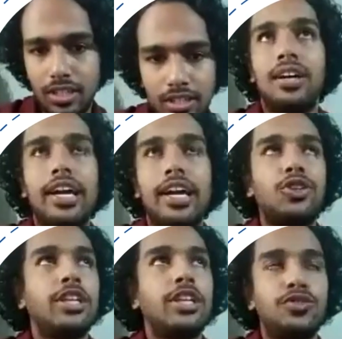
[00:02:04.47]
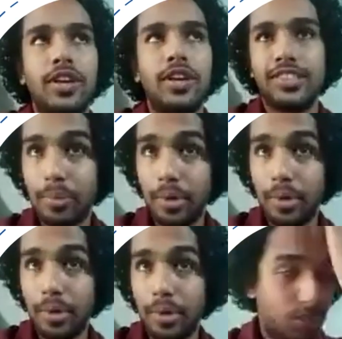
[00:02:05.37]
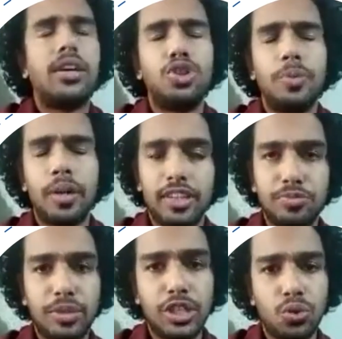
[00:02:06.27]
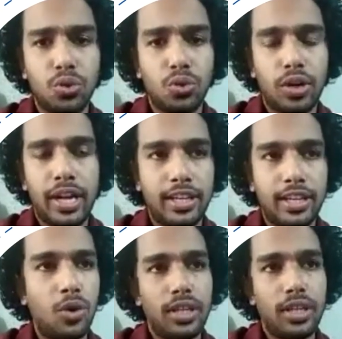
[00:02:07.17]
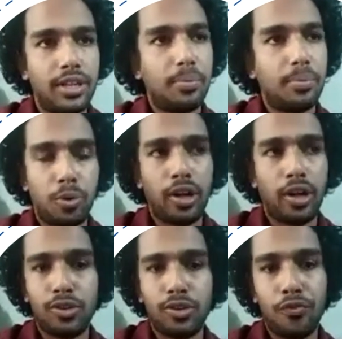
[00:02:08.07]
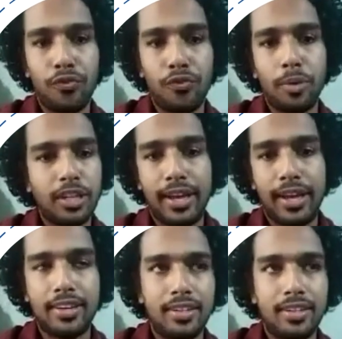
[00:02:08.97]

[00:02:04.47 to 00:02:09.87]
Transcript: Uh, actually, there was one assignment. Uh, Rajimana asked me to write down the products offered by the bank.